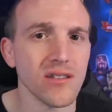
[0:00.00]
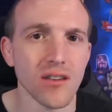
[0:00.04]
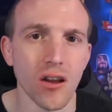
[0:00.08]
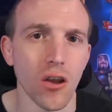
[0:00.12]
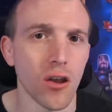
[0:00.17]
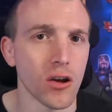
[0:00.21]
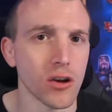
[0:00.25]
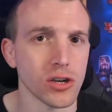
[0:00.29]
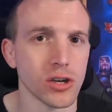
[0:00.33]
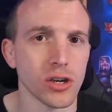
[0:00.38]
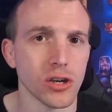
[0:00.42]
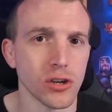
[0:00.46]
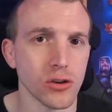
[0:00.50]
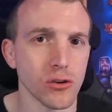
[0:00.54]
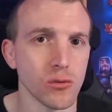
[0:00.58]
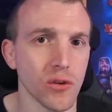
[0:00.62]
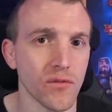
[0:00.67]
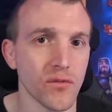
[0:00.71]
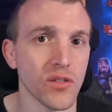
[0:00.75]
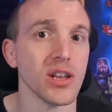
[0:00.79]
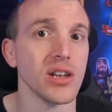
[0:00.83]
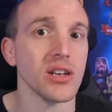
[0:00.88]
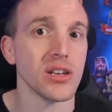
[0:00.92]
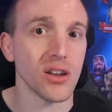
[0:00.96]
a lot to do
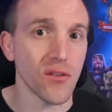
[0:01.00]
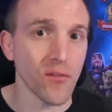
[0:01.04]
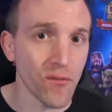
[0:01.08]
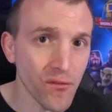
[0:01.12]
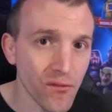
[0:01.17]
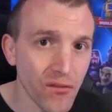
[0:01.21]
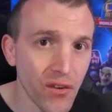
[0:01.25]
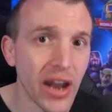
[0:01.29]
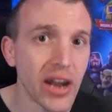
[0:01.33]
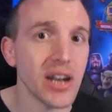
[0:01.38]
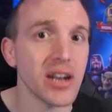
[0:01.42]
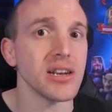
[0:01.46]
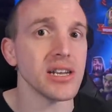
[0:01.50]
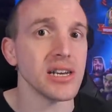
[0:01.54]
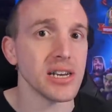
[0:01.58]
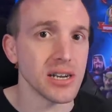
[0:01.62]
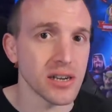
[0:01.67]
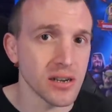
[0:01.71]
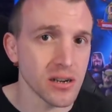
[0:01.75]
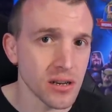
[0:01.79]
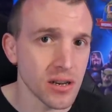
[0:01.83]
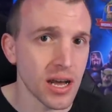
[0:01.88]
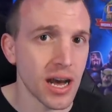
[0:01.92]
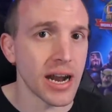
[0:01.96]
with the defending
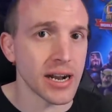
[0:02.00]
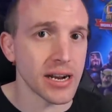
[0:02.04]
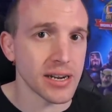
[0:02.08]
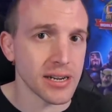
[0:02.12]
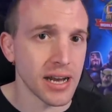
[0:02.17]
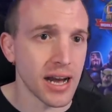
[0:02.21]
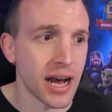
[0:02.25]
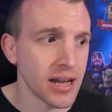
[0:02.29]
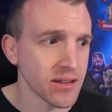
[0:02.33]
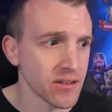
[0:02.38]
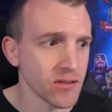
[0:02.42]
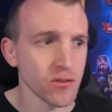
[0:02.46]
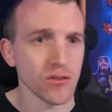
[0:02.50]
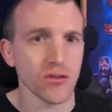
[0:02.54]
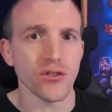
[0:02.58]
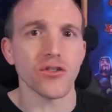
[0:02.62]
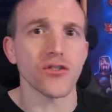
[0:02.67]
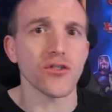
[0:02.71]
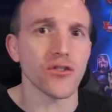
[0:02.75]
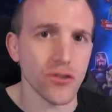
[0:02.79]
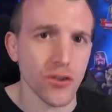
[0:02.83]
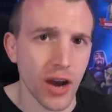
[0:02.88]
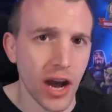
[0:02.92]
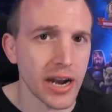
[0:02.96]
clan castle
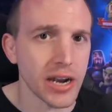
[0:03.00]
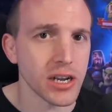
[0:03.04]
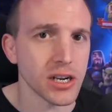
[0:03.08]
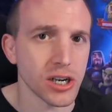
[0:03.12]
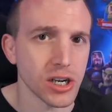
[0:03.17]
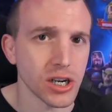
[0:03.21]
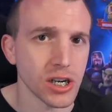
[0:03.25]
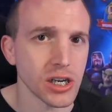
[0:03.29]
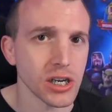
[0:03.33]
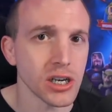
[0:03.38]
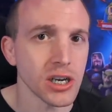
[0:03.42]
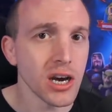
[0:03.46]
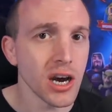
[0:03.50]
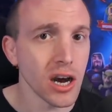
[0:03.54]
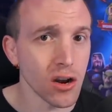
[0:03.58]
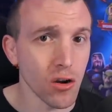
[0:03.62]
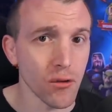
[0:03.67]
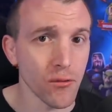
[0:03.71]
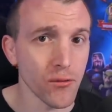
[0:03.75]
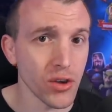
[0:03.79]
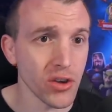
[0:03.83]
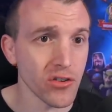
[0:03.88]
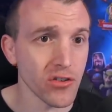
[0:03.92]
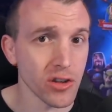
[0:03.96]
strategy. And
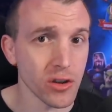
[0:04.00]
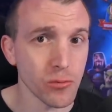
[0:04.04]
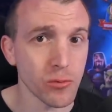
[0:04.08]
obviously